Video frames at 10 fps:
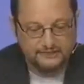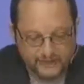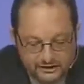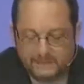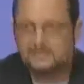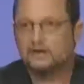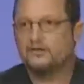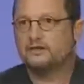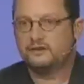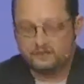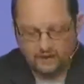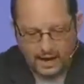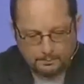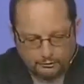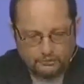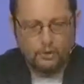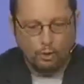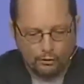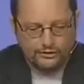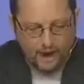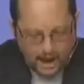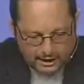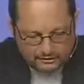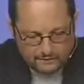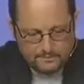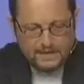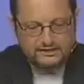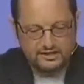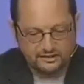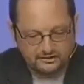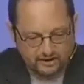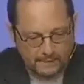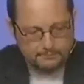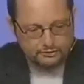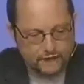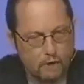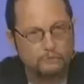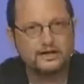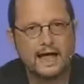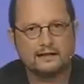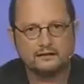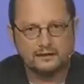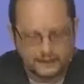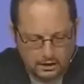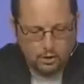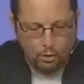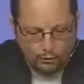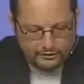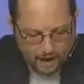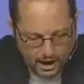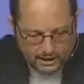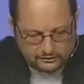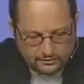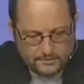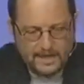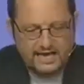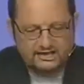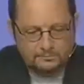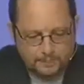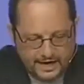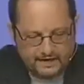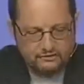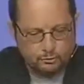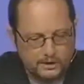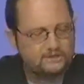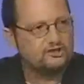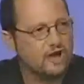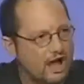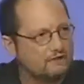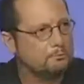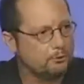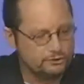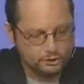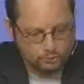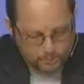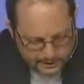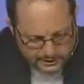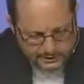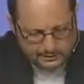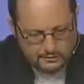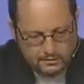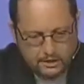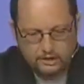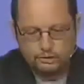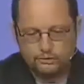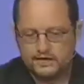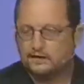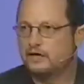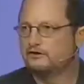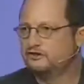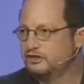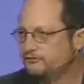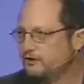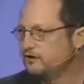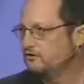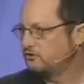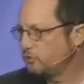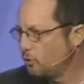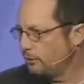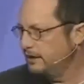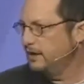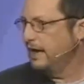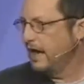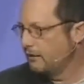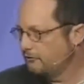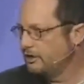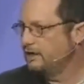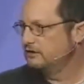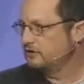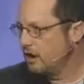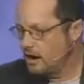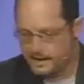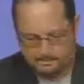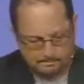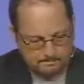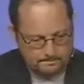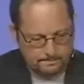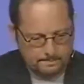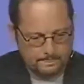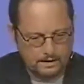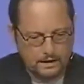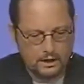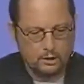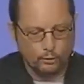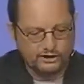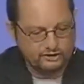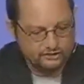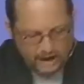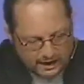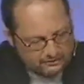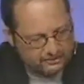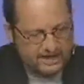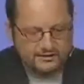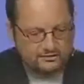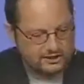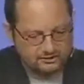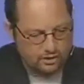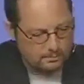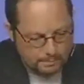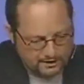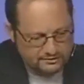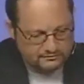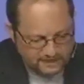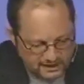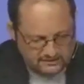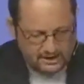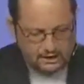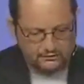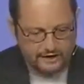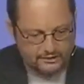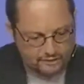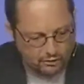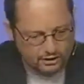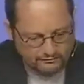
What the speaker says: Did they tell the disciples or not? Did the disciples go to Galilee or not? It depends which gospel you read. You get a different story every time. We should not say that these are a bunch of details and don't